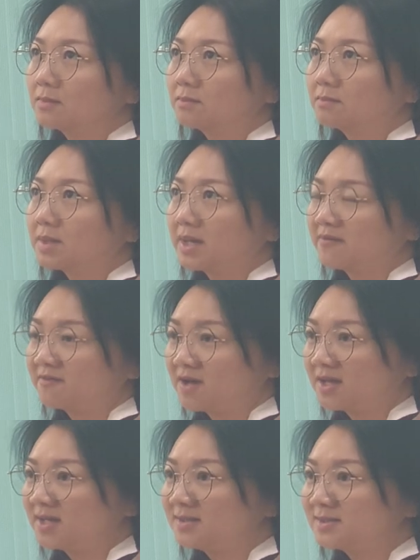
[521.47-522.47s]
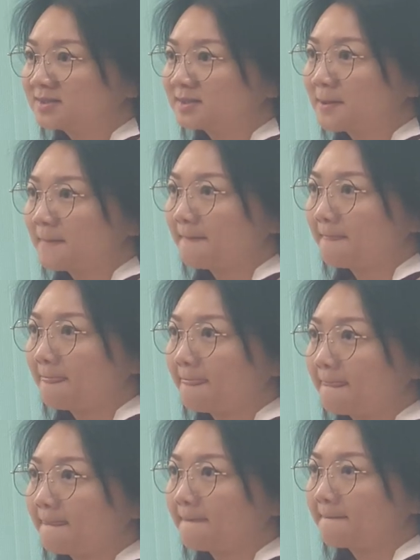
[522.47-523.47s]
My advice?
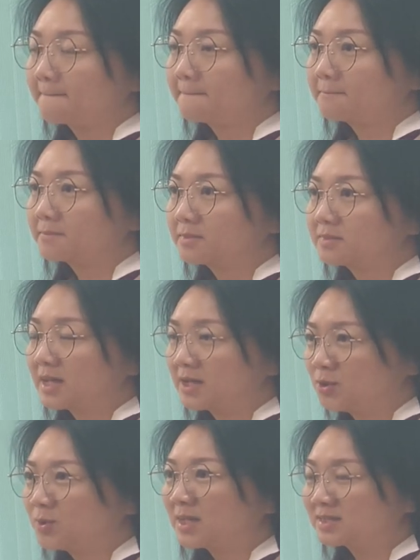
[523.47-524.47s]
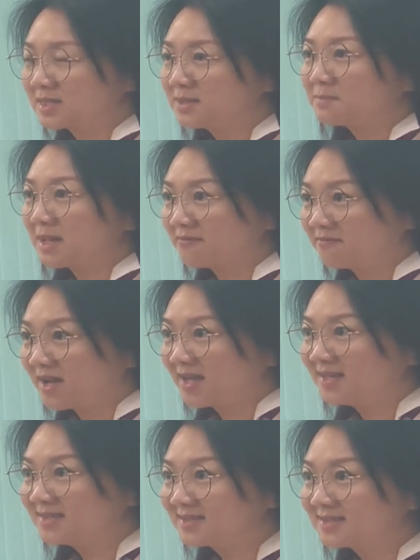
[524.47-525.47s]
Are you asking my
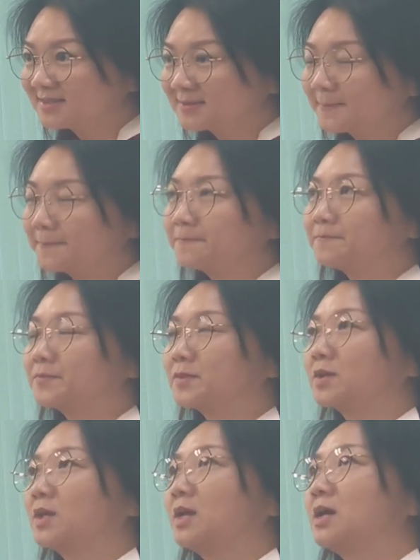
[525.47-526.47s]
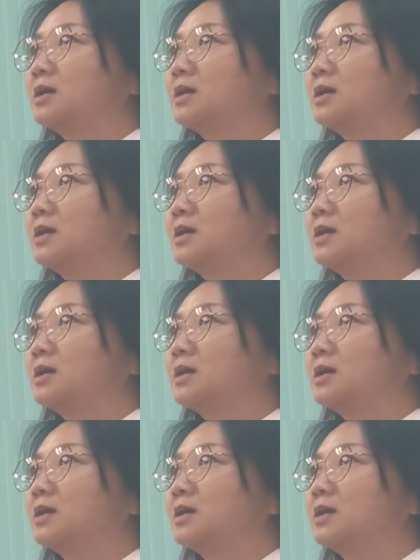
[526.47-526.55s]
advice? Okay.